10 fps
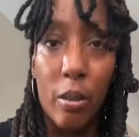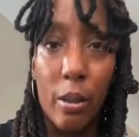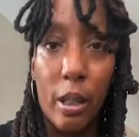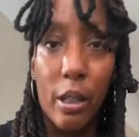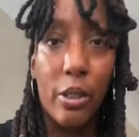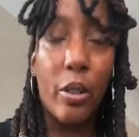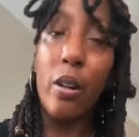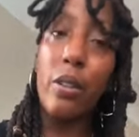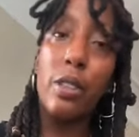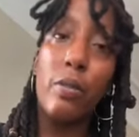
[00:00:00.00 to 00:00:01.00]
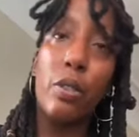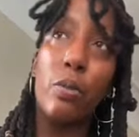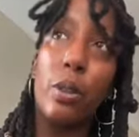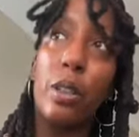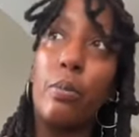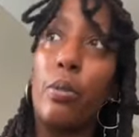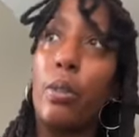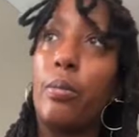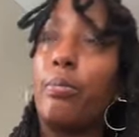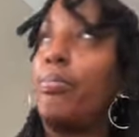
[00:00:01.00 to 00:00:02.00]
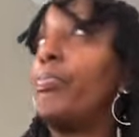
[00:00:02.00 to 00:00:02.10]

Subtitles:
okay? So all this stuff is really important.